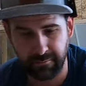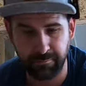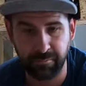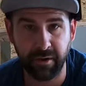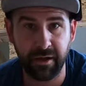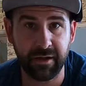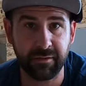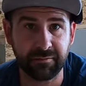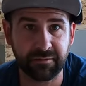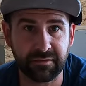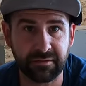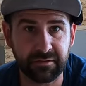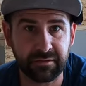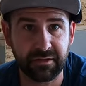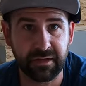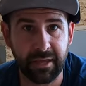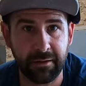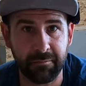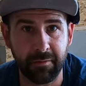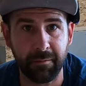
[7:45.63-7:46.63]
the pipes
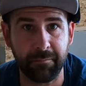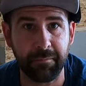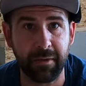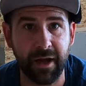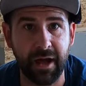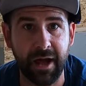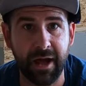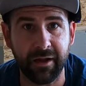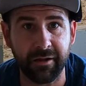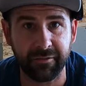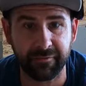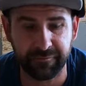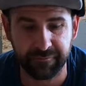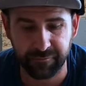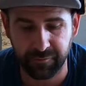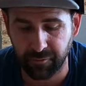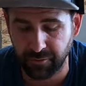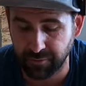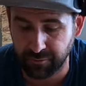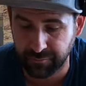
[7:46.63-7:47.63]
came up out of the
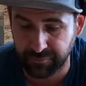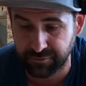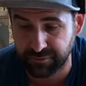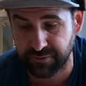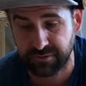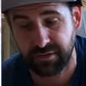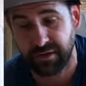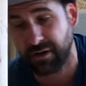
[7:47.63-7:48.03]
floor, which was the